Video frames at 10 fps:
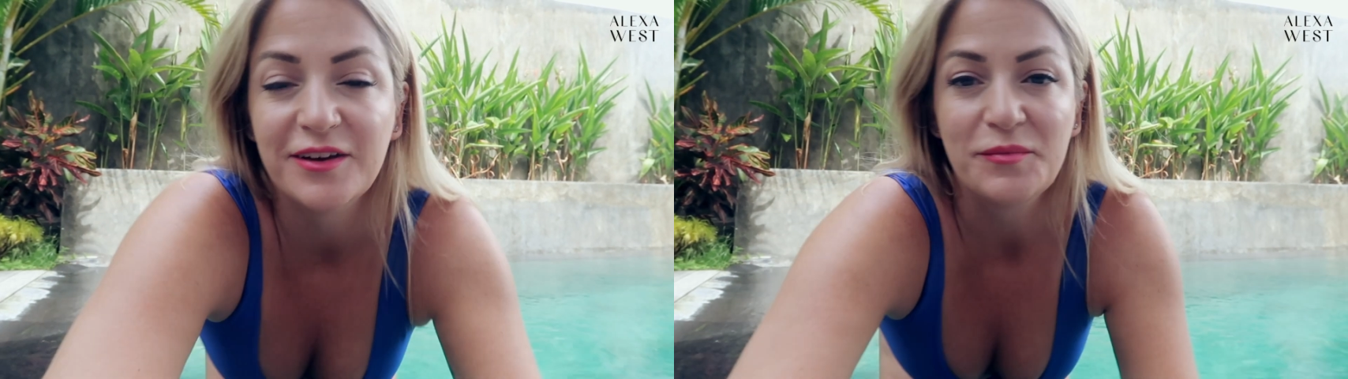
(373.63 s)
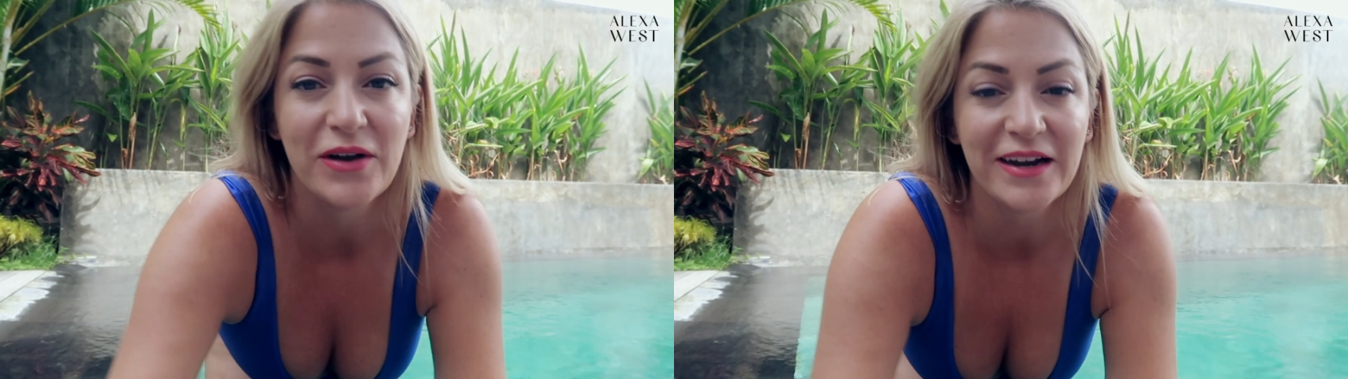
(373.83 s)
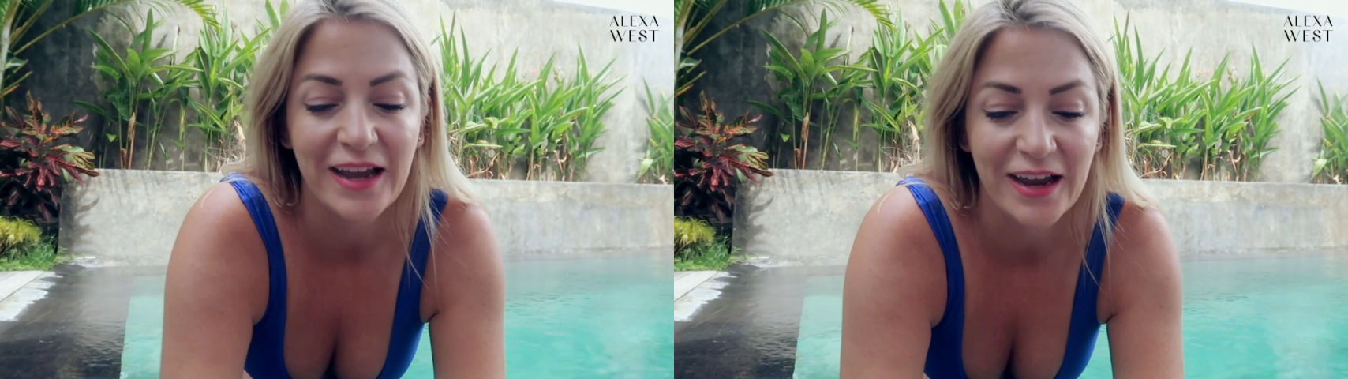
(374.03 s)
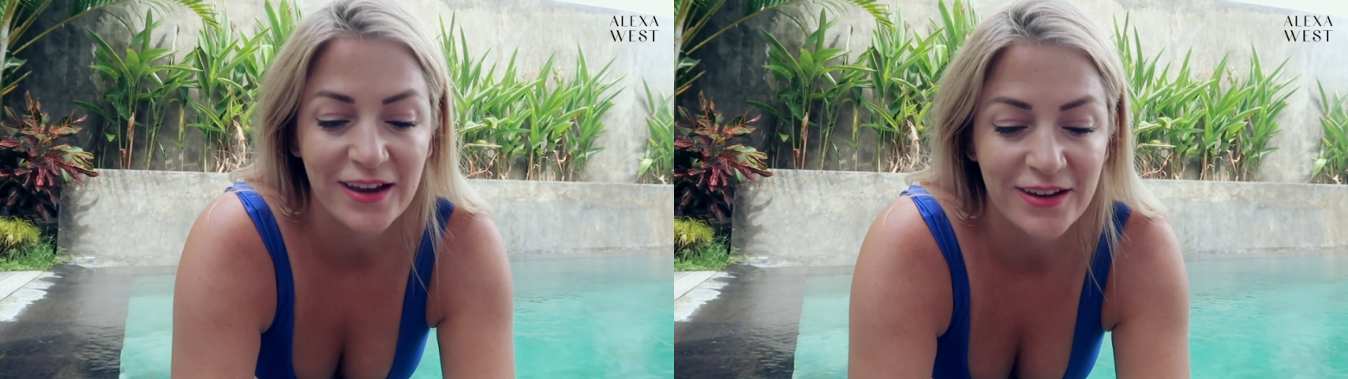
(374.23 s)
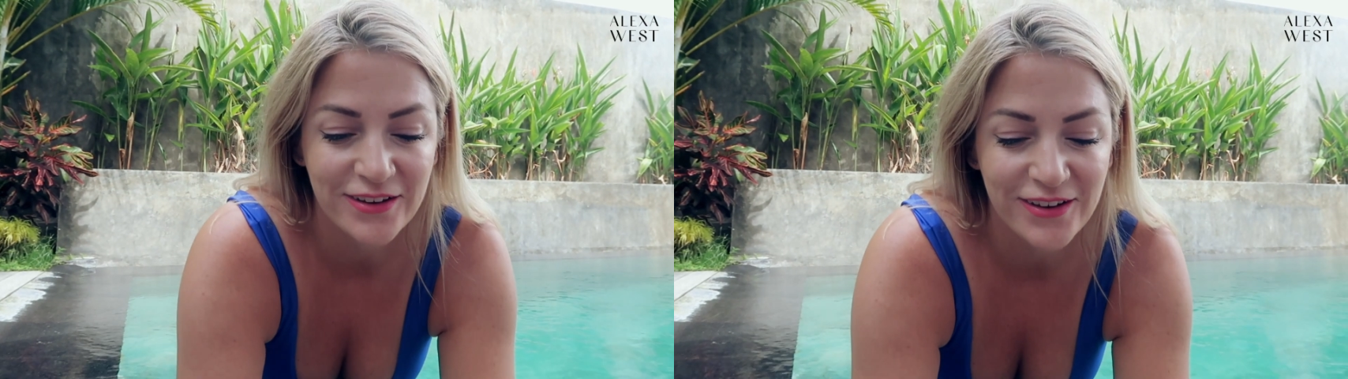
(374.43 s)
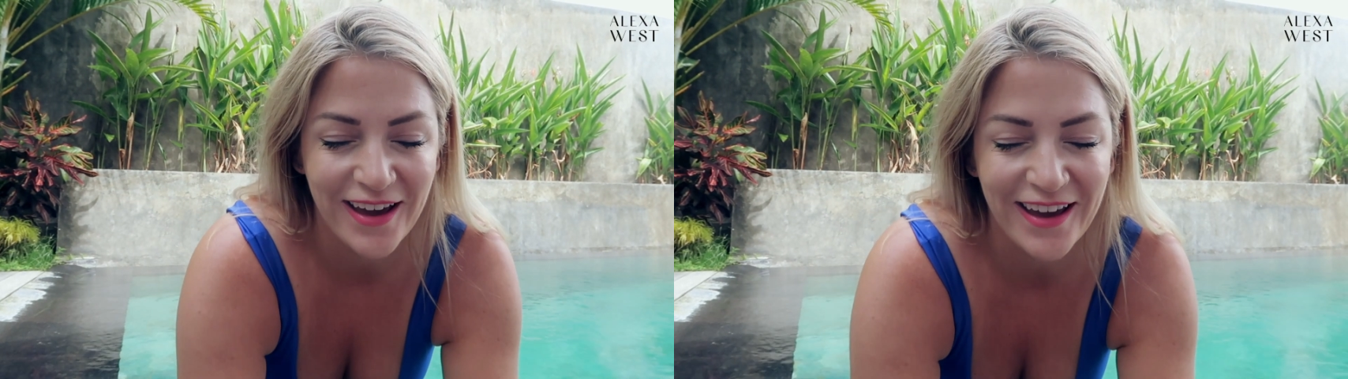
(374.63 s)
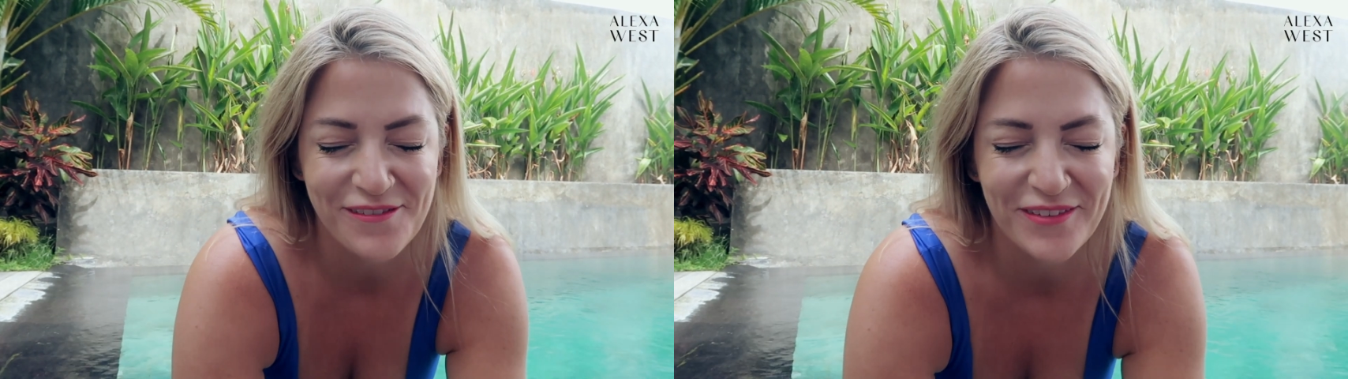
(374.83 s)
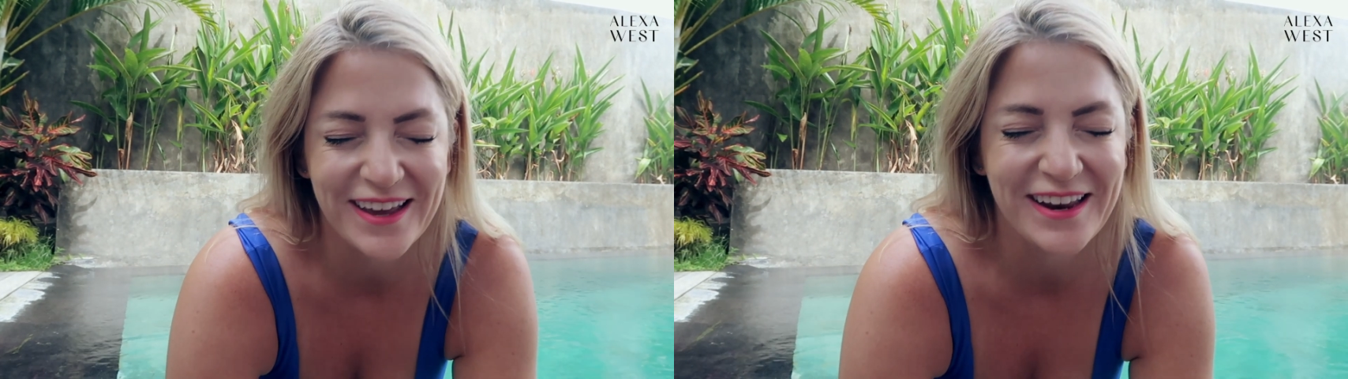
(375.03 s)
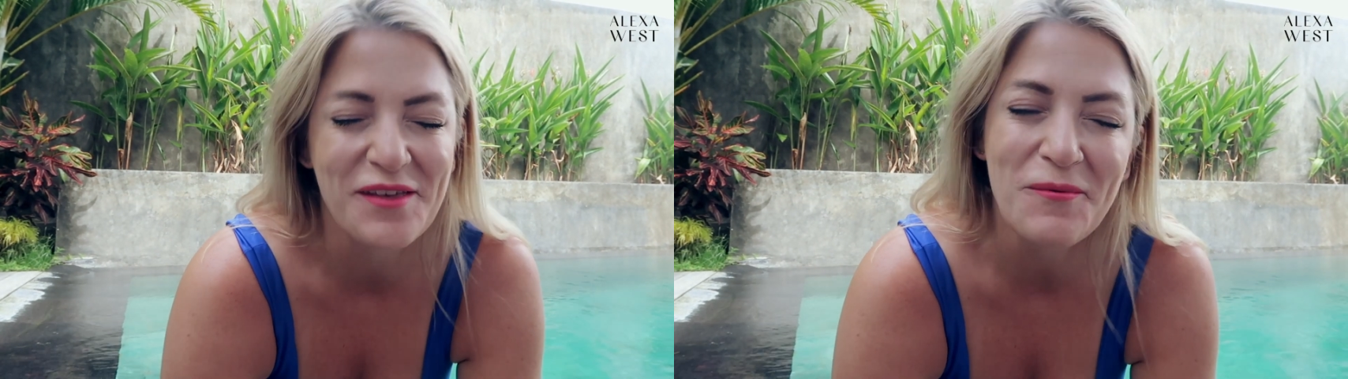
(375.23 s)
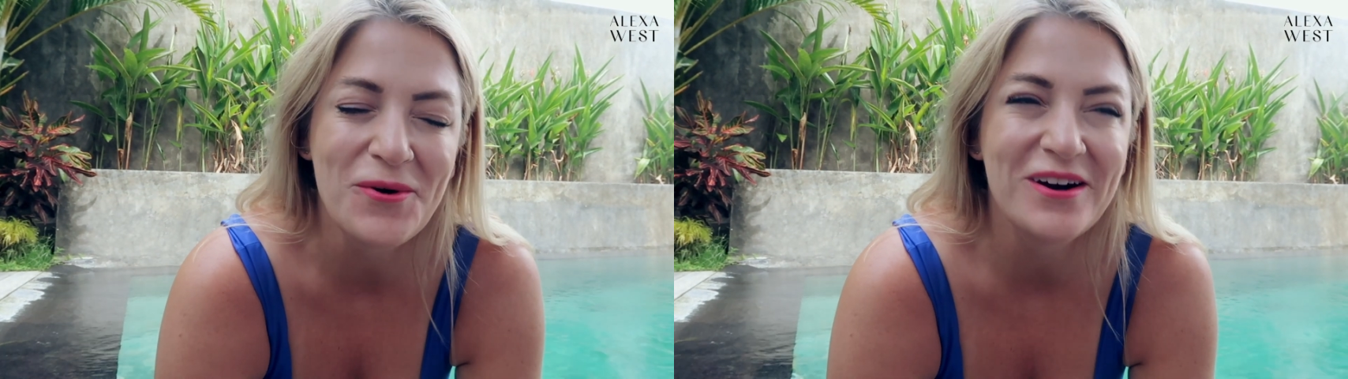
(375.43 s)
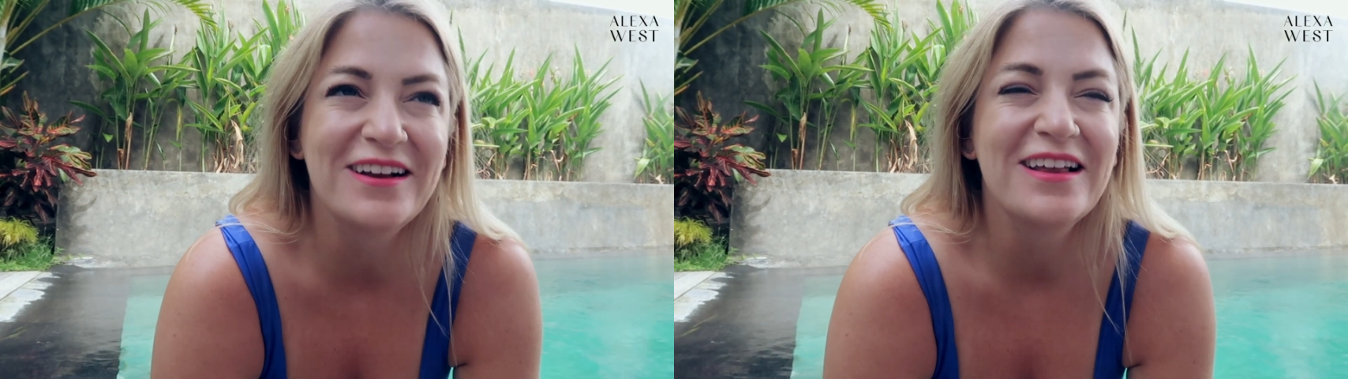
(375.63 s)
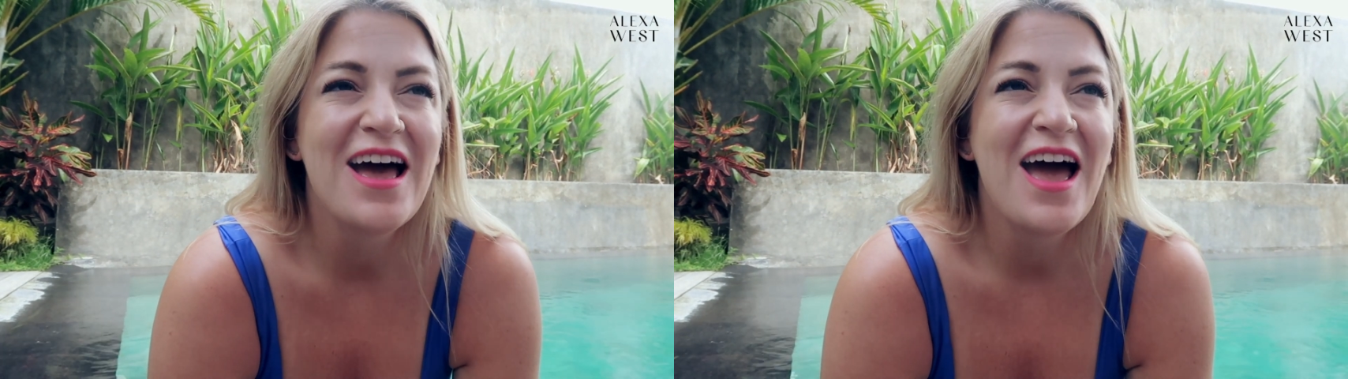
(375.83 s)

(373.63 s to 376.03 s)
Good morning. Okay, I'm gonna get in the pool.